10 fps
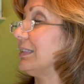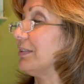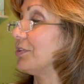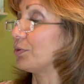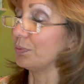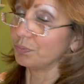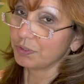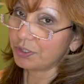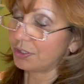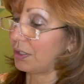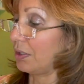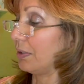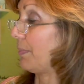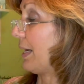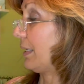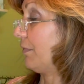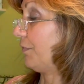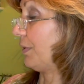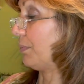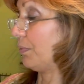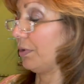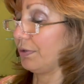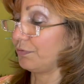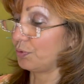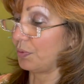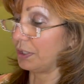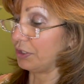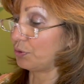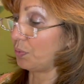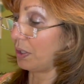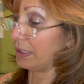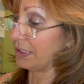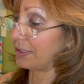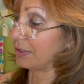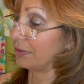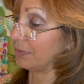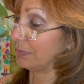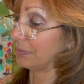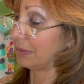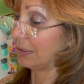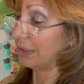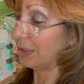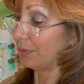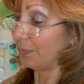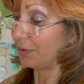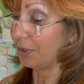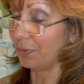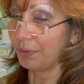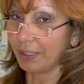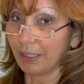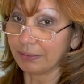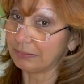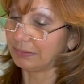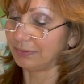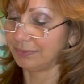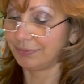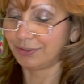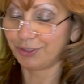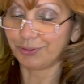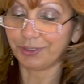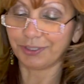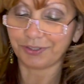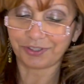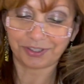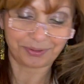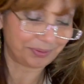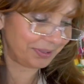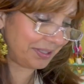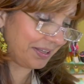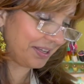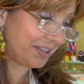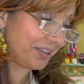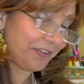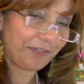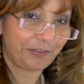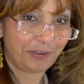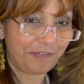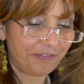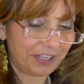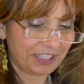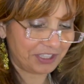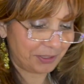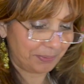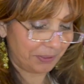This one was started back in February of 2020, so we're going on 2 years for a finish, but